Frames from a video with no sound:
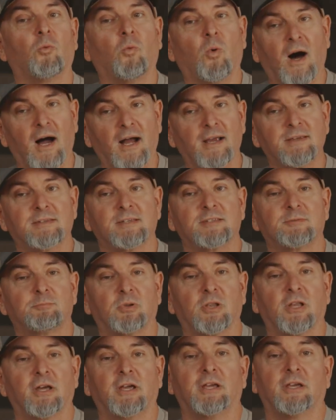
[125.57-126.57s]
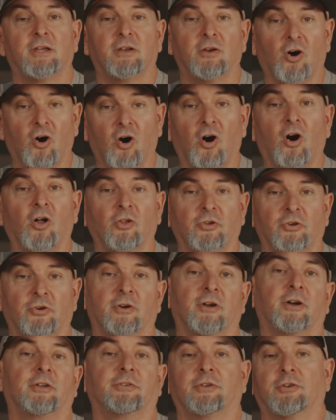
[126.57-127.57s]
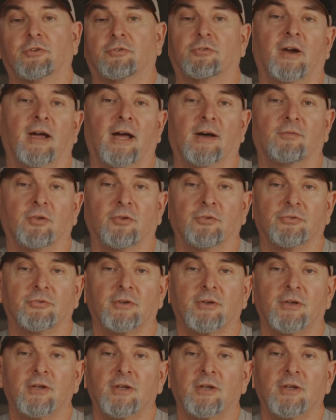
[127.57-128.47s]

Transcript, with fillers: wisest play in all your hunting travels.